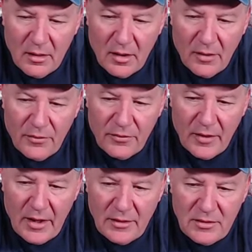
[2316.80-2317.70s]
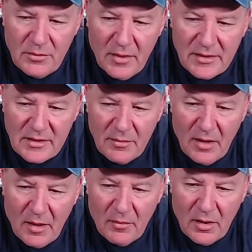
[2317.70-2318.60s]
afraid to mess them
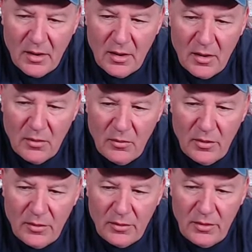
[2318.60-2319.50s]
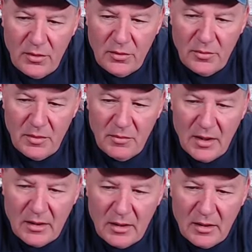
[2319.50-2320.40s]
up. Will you be
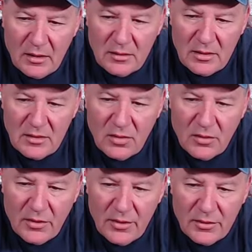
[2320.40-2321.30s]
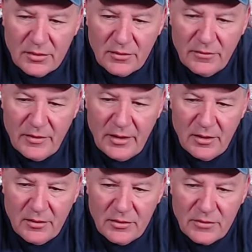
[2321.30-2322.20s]
making tutorial
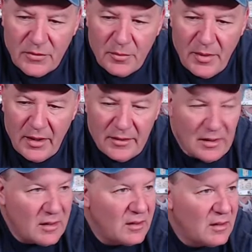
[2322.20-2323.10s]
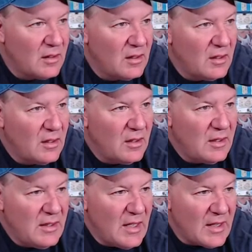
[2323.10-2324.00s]
videos for painting?
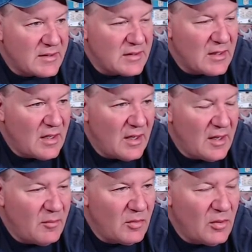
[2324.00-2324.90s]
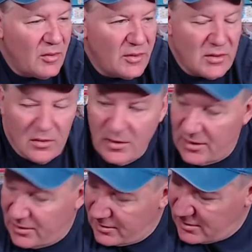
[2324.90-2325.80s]
Yes, I am going to,
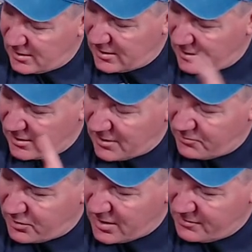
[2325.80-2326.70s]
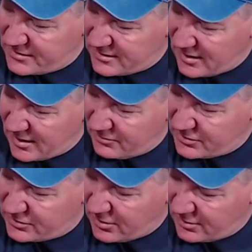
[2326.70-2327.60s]
and I, I promised that I would
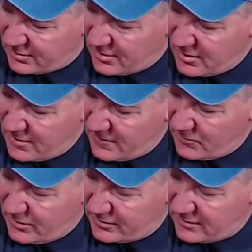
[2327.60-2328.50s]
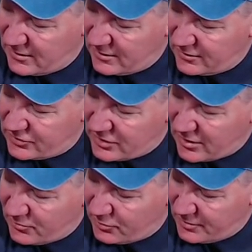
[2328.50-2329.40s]
start with uh, the
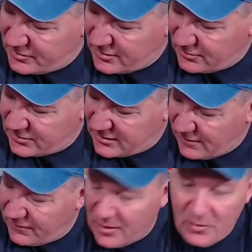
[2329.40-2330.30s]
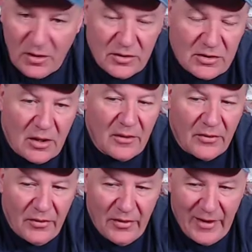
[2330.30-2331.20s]
Shadow Brimstone stuff, and I'm going to start
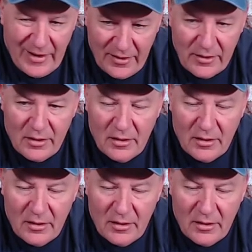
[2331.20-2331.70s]
there.